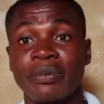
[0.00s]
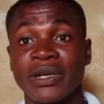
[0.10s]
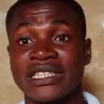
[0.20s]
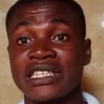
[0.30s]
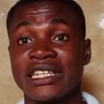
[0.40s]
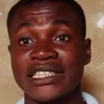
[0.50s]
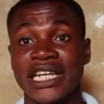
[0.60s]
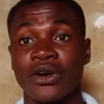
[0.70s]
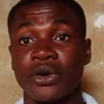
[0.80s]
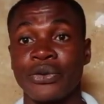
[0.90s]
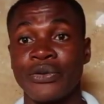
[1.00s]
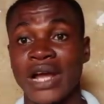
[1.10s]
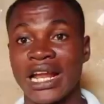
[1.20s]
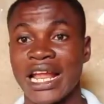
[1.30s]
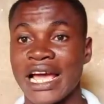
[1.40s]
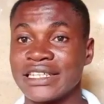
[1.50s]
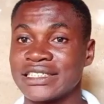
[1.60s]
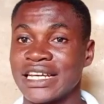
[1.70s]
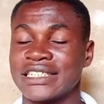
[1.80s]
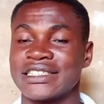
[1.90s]
the person later on
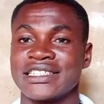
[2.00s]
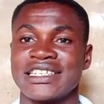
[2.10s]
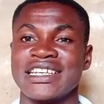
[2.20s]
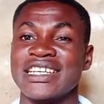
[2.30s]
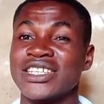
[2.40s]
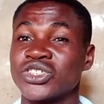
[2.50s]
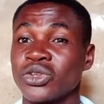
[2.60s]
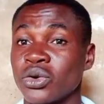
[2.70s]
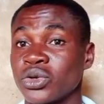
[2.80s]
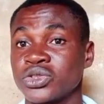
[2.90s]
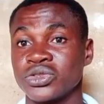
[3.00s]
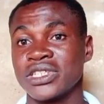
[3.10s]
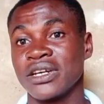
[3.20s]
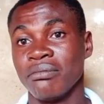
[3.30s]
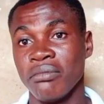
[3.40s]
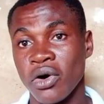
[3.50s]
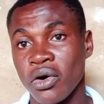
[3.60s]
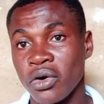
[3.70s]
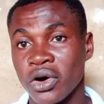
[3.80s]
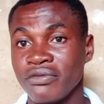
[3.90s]
realized that he's not going to dig
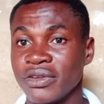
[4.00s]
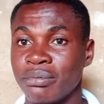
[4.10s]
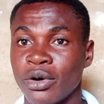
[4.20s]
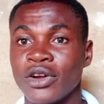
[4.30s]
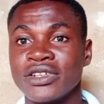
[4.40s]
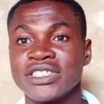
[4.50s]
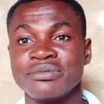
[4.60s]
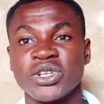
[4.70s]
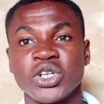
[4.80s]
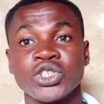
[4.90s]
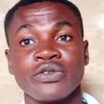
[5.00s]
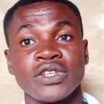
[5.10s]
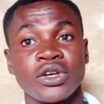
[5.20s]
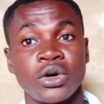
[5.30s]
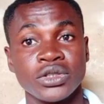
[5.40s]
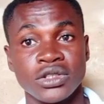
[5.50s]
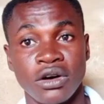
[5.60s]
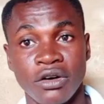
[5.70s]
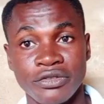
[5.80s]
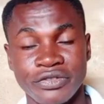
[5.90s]
more of the pond because of the cost
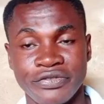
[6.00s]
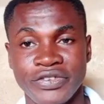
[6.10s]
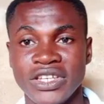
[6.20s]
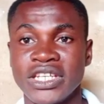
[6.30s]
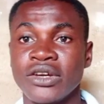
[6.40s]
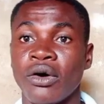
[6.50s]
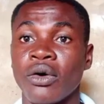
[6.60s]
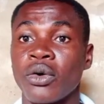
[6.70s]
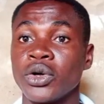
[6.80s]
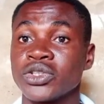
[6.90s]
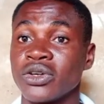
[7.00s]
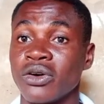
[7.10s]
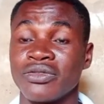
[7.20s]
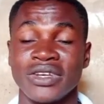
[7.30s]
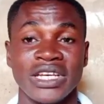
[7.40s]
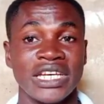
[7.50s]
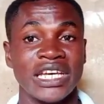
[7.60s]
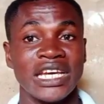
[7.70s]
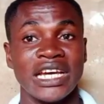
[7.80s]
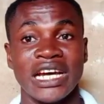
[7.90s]
of feed or cost of
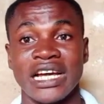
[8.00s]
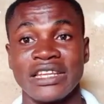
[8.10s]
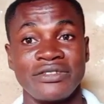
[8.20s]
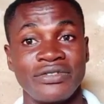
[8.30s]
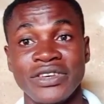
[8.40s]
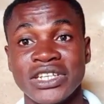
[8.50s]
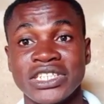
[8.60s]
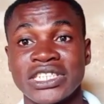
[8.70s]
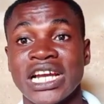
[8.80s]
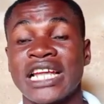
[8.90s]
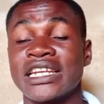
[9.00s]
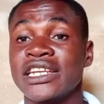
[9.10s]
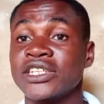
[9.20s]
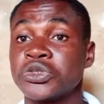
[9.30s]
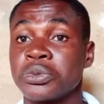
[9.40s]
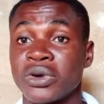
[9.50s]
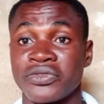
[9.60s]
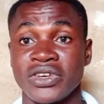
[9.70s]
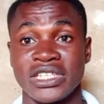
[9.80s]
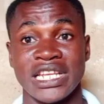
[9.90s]
the fish and the little
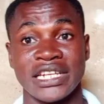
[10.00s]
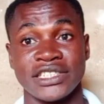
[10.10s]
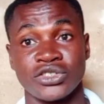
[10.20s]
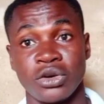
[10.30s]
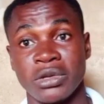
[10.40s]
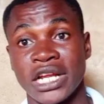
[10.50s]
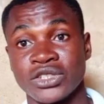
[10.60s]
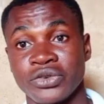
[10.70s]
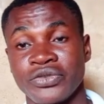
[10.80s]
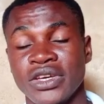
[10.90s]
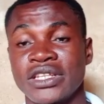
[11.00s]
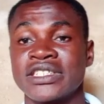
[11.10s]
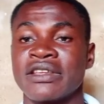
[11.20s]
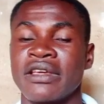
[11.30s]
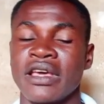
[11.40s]
profit that is coming out of it.